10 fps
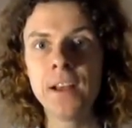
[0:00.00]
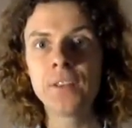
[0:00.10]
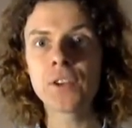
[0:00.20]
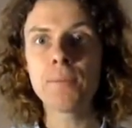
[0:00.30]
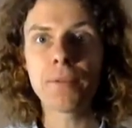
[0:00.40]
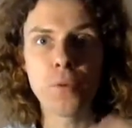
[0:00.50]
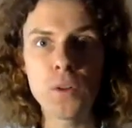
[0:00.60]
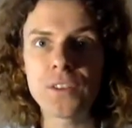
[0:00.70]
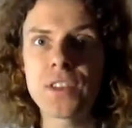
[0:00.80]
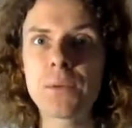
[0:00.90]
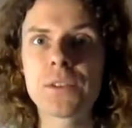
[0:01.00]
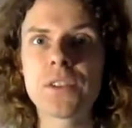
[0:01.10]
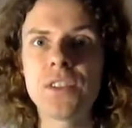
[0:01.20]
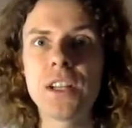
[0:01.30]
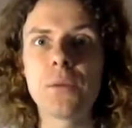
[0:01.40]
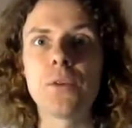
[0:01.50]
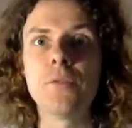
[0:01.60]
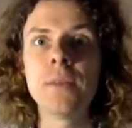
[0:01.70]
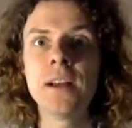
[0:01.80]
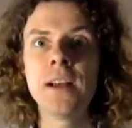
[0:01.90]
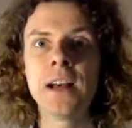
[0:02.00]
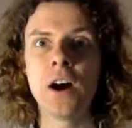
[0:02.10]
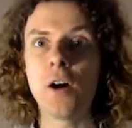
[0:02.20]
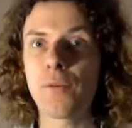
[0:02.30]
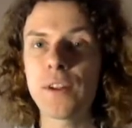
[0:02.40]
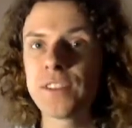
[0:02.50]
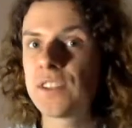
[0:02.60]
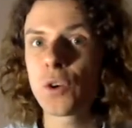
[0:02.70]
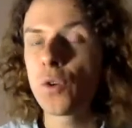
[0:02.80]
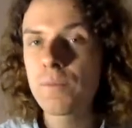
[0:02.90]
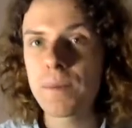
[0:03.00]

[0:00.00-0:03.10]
So before this thing was a sitting room, Offred says it